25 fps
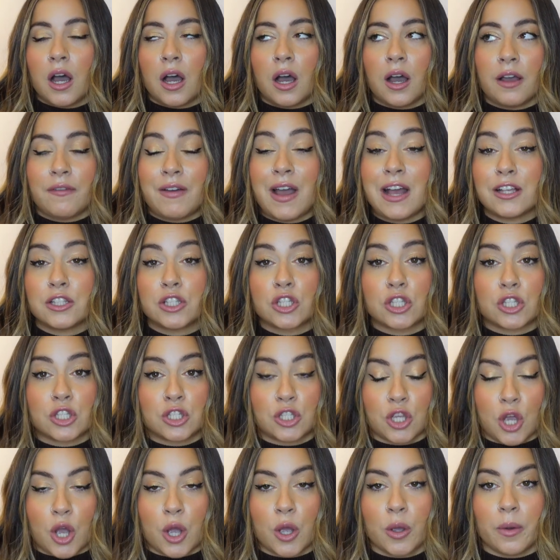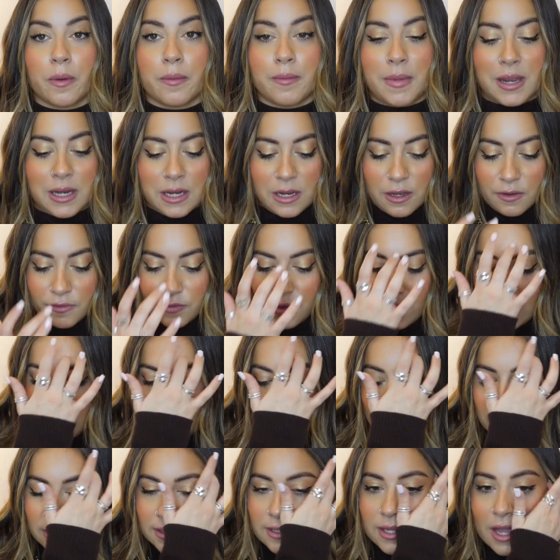I've had so many of
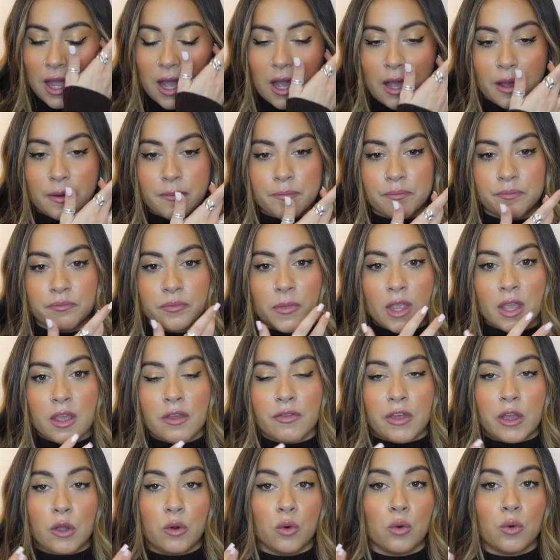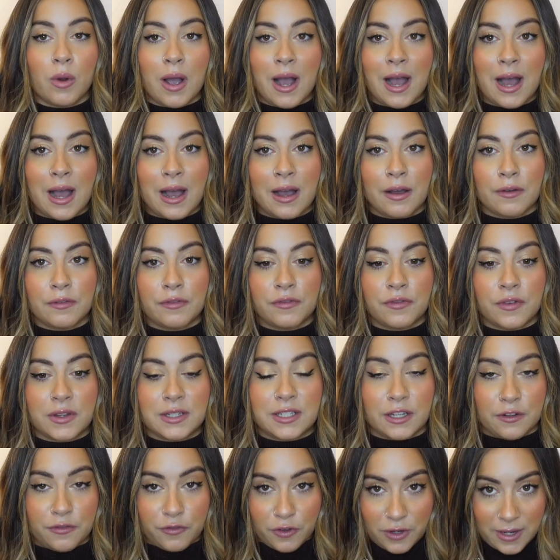these. They all have
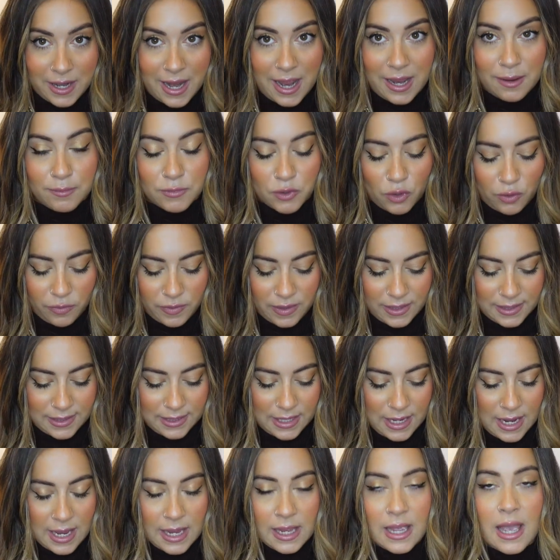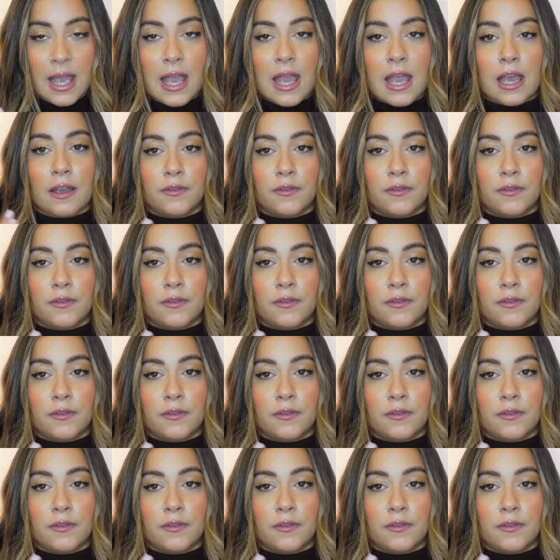different names, obviously.